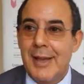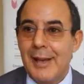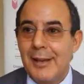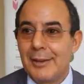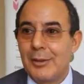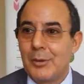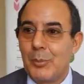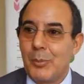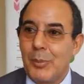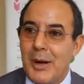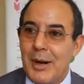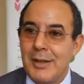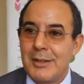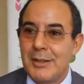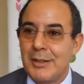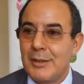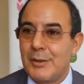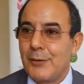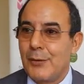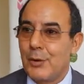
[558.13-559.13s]
a
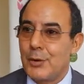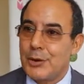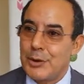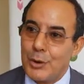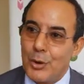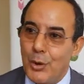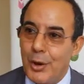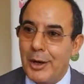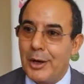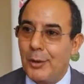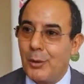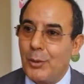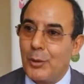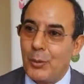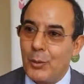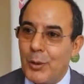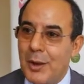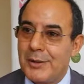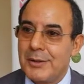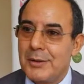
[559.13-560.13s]
practice for soil or
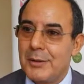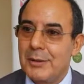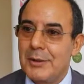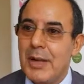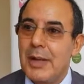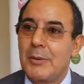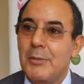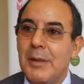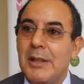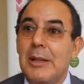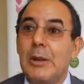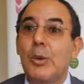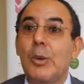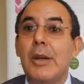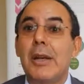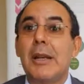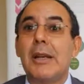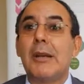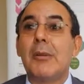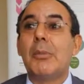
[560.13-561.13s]
water, but
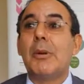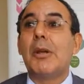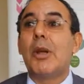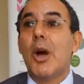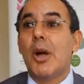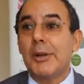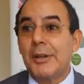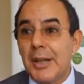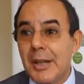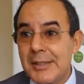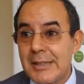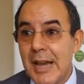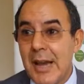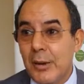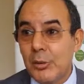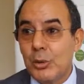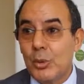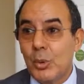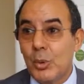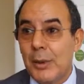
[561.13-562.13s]
looking beyond that, how
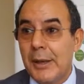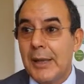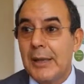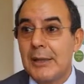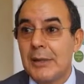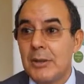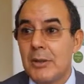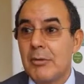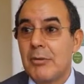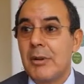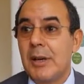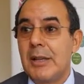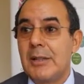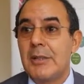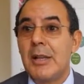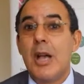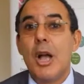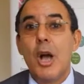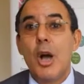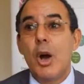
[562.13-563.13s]
do we integrate
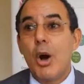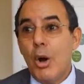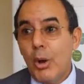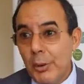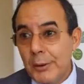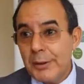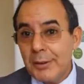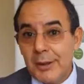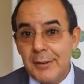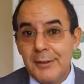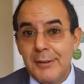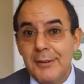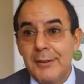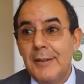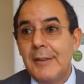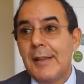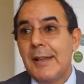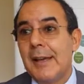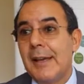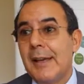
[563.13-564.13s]
all this
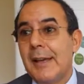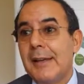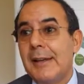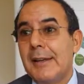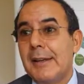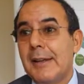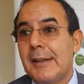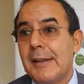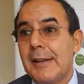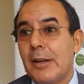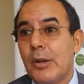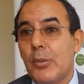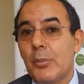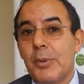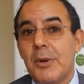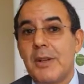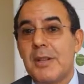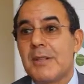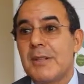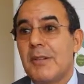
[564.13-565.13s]
in a
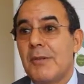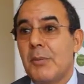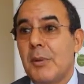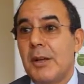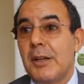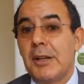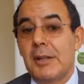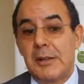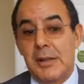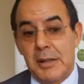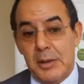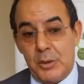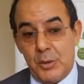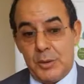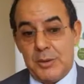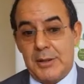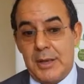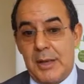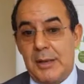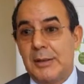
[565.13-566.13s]
comprehensive manner that
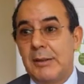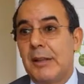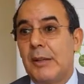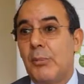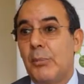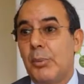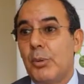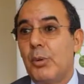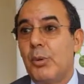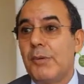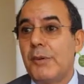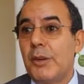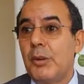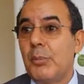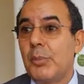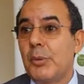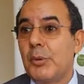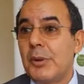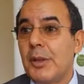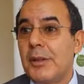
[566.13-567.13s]
looks at improving
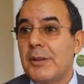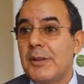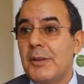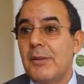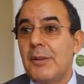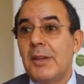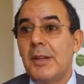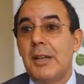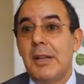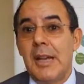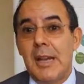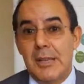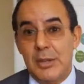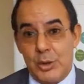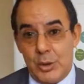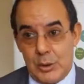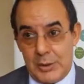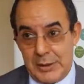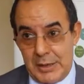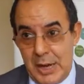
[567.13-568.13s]
productivity and
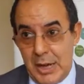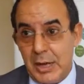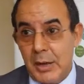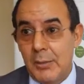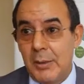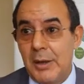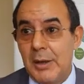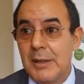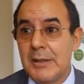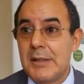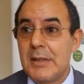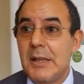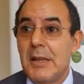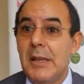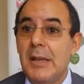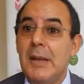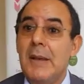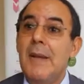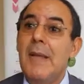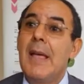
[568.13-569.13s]

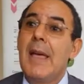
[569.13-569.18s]
sustainability